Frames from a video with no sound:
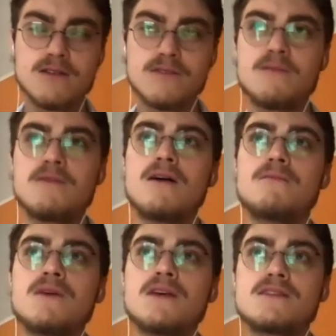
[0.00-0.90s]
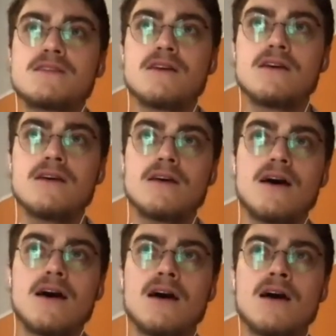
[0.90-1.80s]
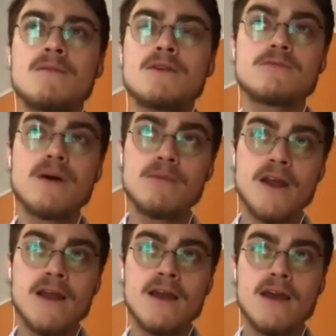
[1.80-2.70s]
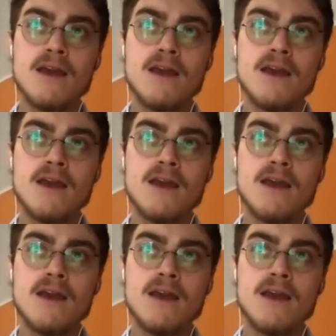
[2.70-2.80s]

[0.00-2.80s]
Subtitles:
if I'm not misremembering.